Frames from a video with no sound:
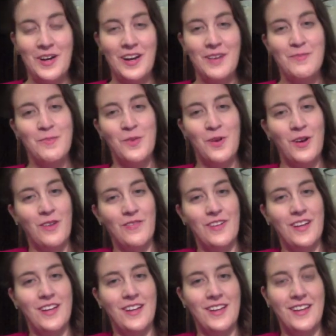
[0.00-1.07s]
more of
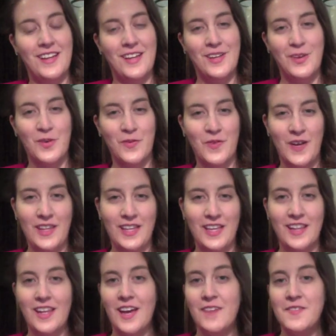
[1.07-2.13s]
an eco-friendly
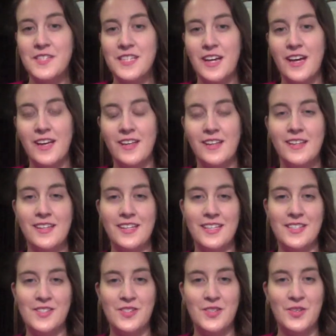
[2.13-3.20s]
lifestyle
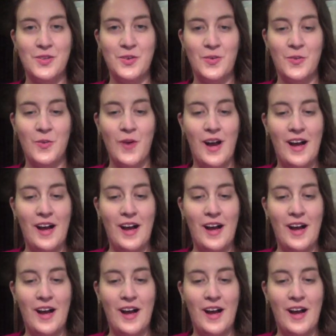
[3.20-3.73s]
is to